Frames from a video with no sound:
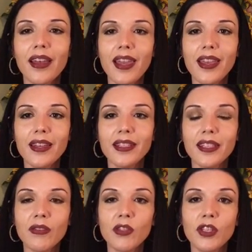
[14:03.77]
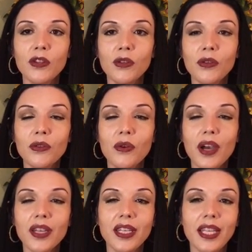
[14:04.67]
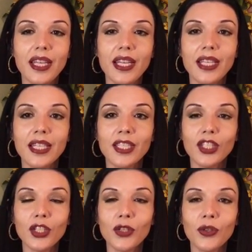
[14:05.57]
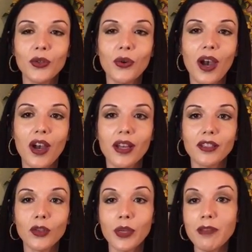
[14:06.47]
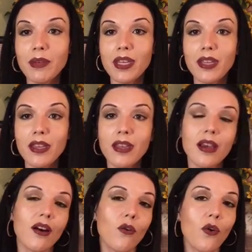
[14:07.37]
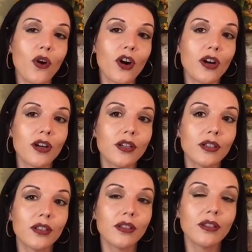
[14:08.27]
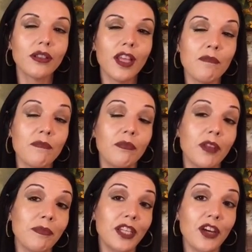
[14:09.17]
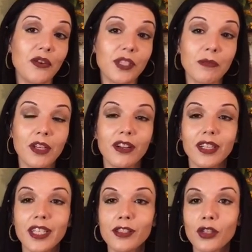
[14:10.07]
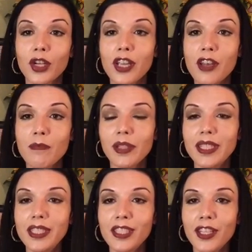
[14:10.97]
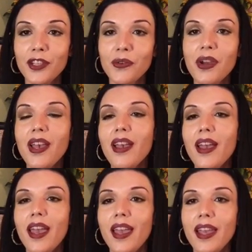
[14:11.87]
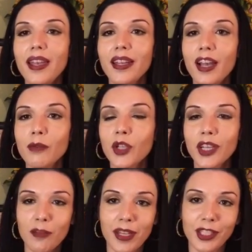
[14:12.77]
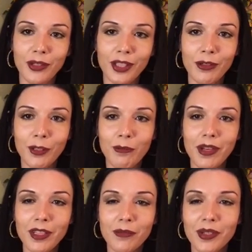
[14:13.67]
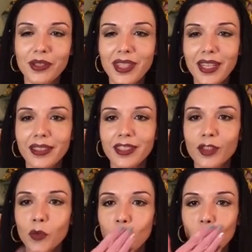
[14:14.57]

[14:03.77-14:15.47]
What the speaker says: And if you need to tweet me or let me know something on Instagram, please do, and I will try to get back to you as soon as possible. Thanks.